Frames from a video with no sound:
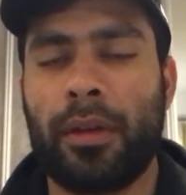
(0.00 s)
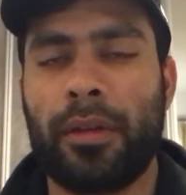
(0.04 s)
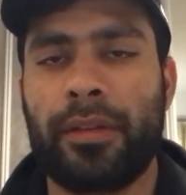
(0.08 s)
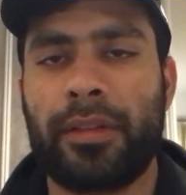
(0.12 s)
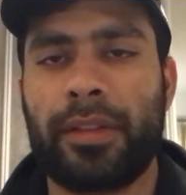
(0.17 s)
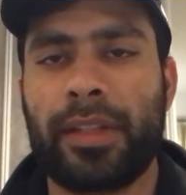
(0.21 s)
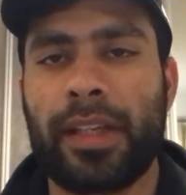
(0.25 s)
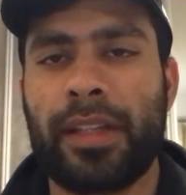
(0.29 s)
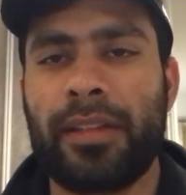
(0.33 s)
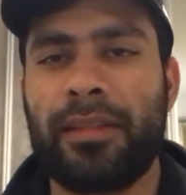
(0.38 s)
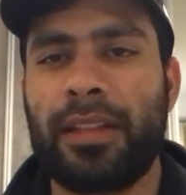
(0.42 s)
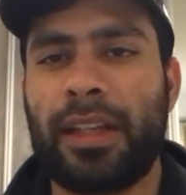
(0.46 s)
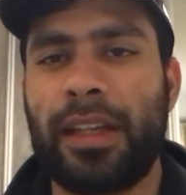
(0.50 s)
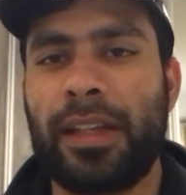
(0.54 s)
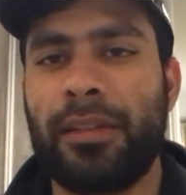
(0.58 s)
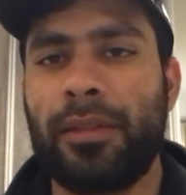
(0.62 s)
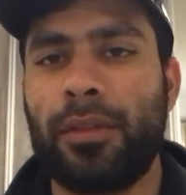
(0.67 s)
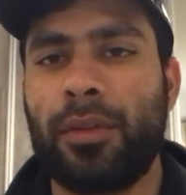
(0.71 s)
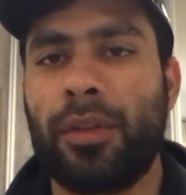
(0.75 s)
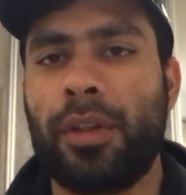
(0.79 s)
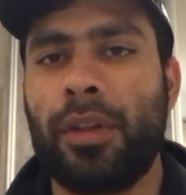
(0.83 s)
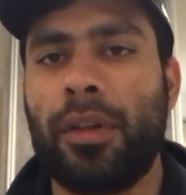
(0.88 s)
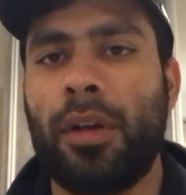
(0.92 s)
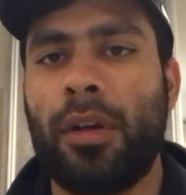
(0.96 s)
says that
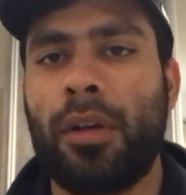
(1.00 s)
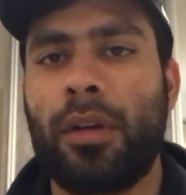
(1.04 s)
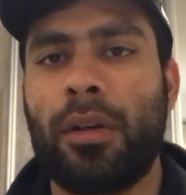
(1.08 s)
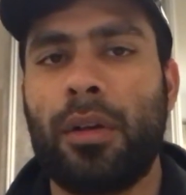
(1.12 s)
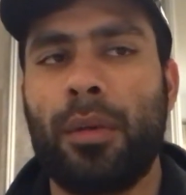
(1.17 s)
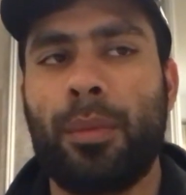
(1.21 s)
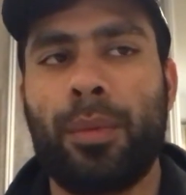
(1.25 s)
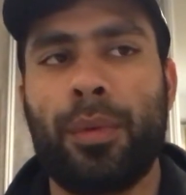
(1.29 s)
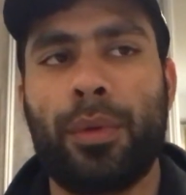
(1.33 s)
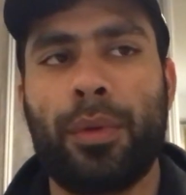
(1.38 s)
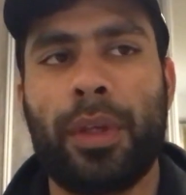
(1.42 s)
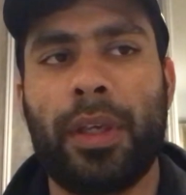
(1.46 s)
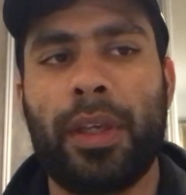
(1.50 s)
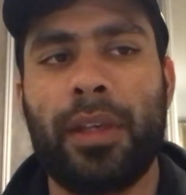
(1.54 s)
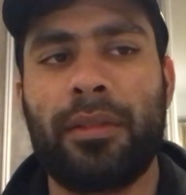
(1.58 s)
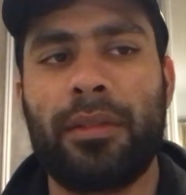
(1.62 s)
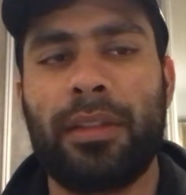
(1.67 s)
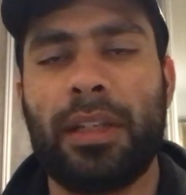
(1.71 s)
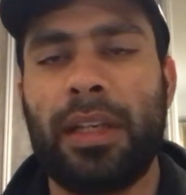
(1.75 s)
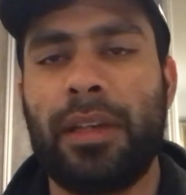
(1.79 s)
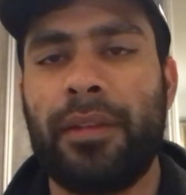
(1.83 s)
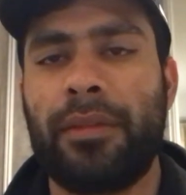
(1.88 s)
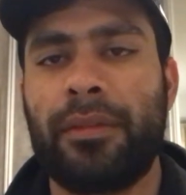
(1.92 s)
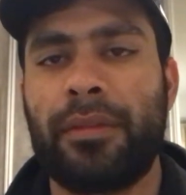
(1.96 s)
he's only got a couple
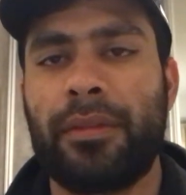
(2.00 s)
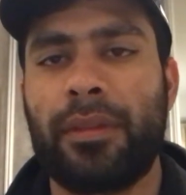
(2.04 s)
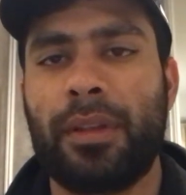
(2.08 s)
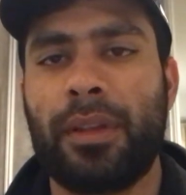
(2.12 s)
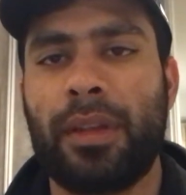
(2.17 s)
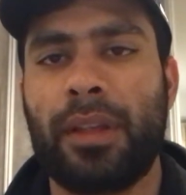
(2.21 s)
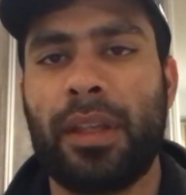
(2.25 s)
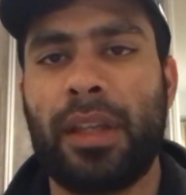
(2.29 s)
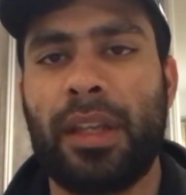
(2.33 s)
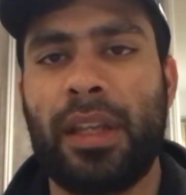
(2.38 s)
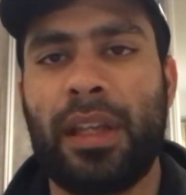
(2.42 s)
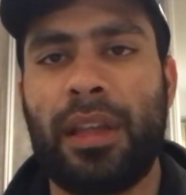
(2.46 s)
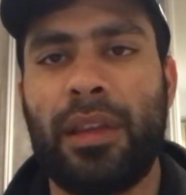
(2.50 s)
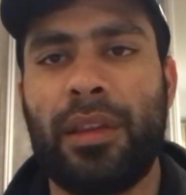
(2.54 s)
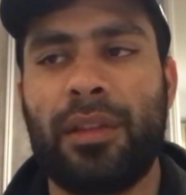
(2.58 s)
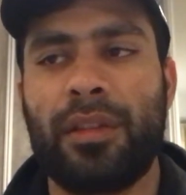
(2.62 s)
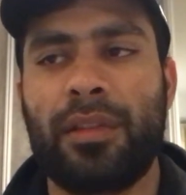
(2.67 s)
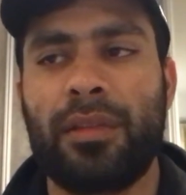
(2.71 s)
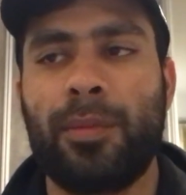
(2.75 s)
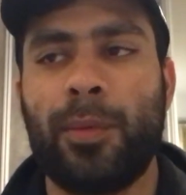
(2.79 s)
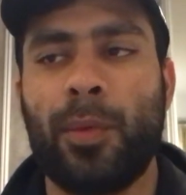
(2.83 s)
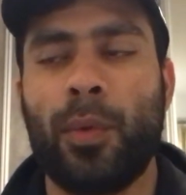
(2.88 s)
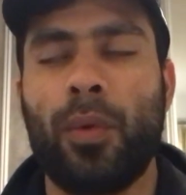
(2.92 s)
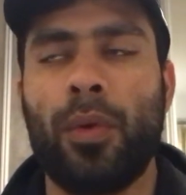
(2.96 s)
years left in the
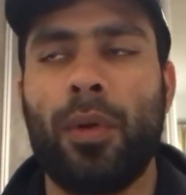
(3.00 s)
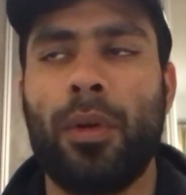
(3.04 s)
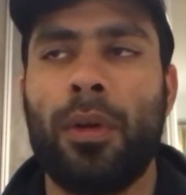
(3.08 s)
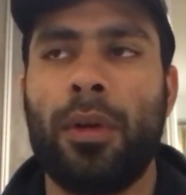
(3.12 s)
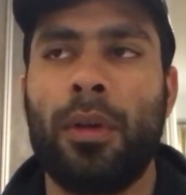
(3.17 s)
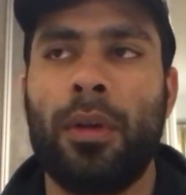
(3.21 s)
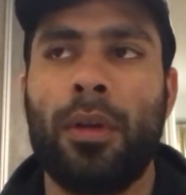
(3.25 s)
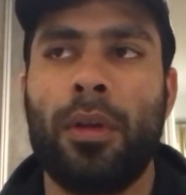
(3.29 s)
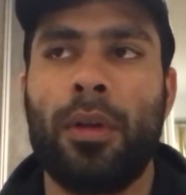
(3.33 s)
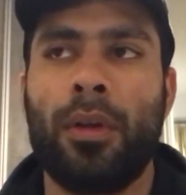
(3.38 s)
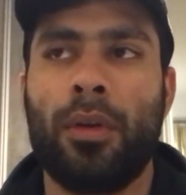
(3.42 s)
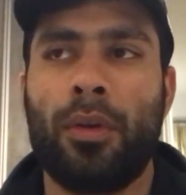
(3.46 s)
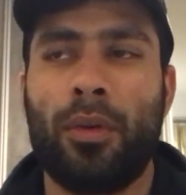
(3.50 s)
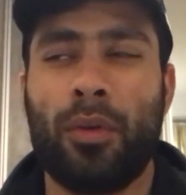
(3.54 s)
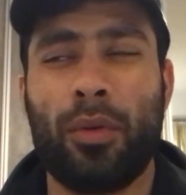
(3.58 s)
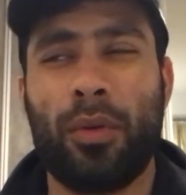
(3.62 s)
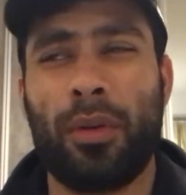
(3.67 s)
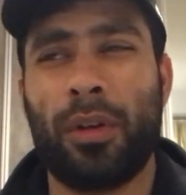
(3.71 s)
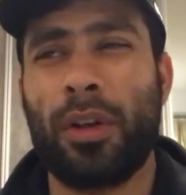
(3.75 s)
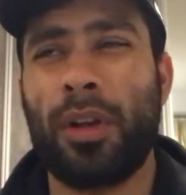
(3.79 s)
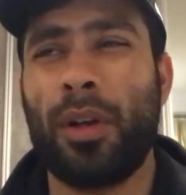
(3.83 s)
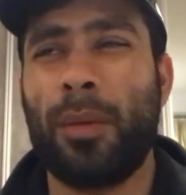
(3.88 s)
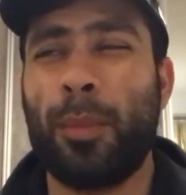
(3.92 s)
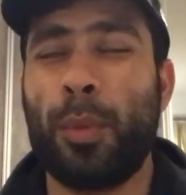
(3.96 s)
sport,
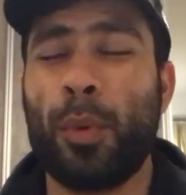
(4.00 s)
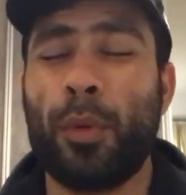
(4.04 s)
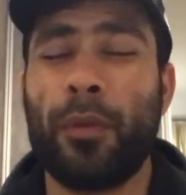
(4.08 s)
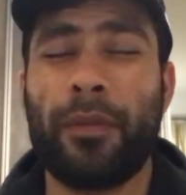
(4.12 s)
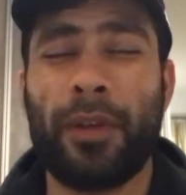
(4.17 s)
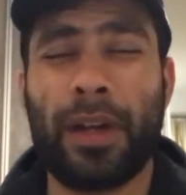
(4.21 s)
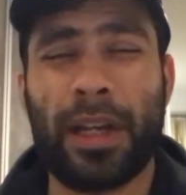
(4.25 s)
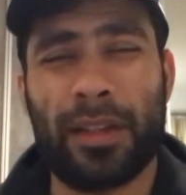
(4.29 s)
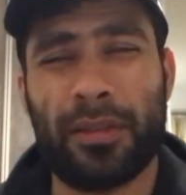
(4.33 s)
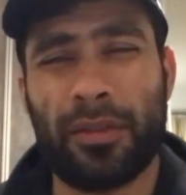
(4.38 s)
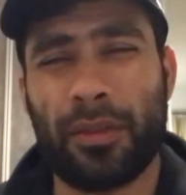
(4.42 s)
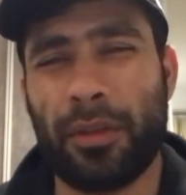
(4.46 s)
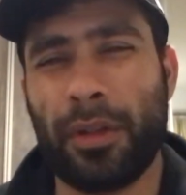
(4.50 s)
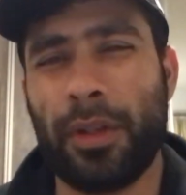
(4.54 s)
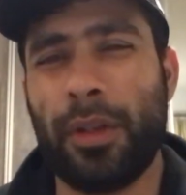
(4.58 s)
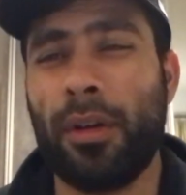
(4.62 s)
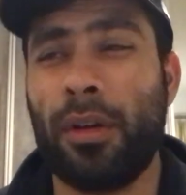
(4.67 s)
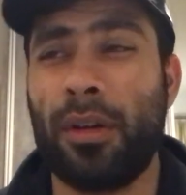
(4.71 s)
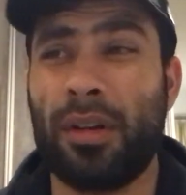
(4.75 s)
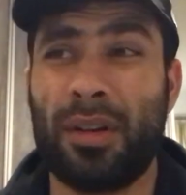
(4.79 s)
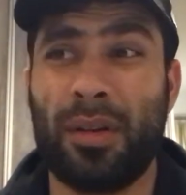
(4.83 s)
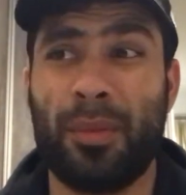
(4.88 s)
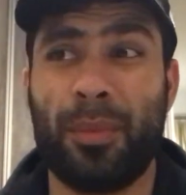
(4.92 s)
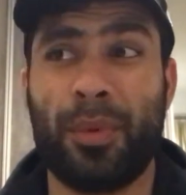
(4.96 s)
or a couple fights, sorry,
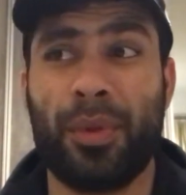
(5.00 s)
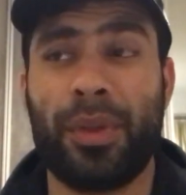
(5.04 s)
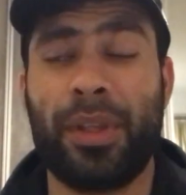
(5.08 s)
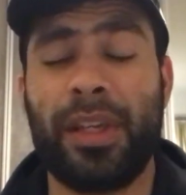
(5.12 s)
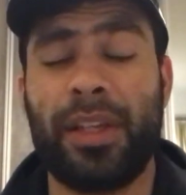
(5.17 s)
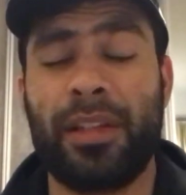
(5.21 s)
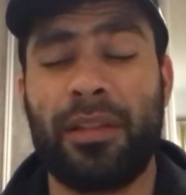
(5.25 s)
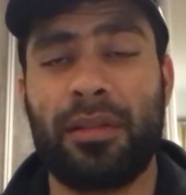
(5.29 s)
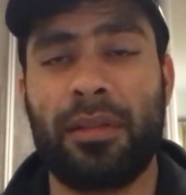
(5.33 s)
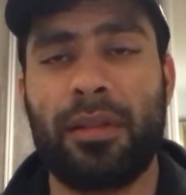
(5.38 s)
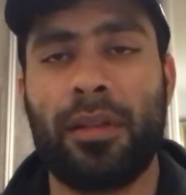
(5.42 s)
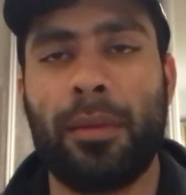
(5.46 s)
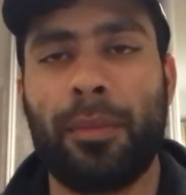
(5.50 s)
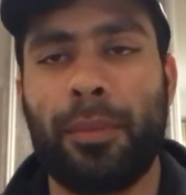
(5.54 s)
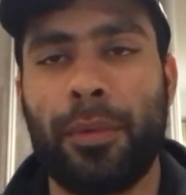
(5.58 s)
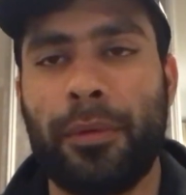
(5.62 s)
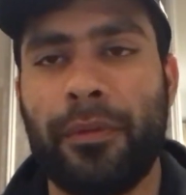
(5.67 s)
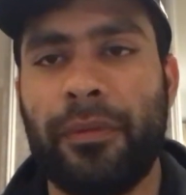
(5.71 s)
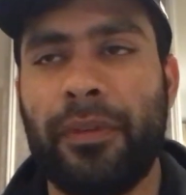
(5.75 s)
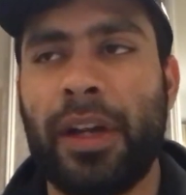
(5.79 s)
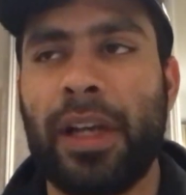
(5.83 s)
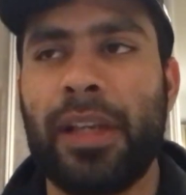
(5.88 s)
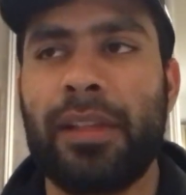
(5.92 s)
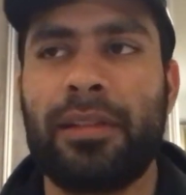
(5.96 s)
not a couple years, a couple
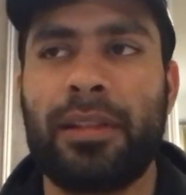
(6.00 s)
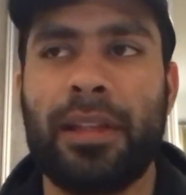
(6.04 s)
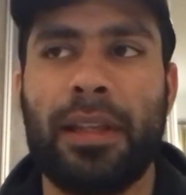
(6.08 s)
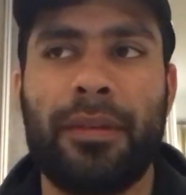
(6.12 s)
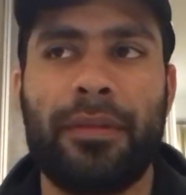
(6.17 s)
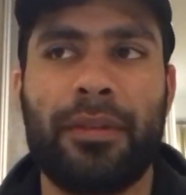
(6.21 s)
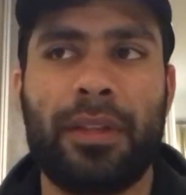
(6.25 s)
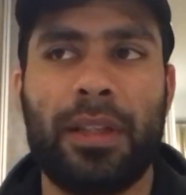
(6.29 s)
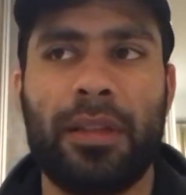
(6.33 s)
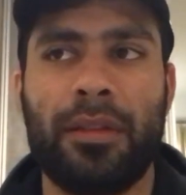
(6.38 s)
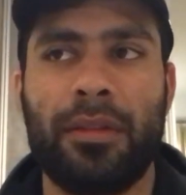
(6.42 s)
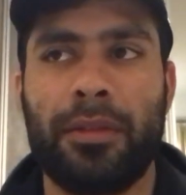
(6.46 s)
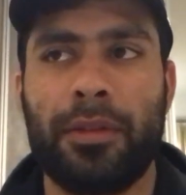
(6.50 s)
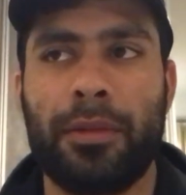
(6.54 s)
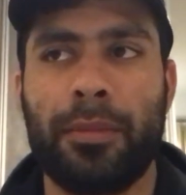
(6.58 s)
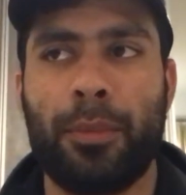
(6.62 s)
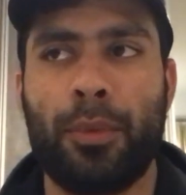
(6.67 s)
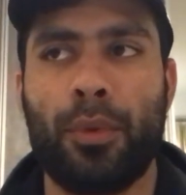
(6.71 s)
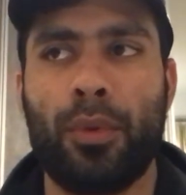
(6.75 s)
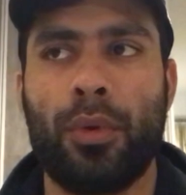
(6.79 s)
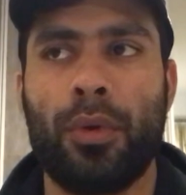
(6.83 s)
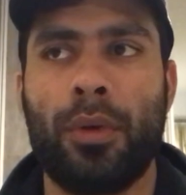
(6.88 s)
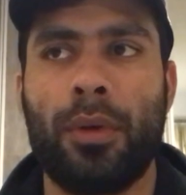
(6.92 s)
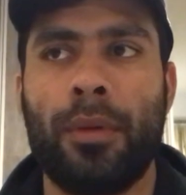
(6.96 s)
fights left in the
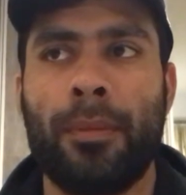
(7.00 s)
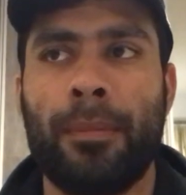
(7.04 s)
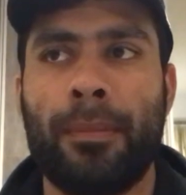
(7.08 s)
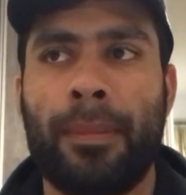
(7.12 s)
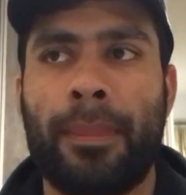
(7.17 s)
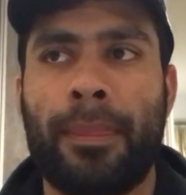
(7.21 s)
sport.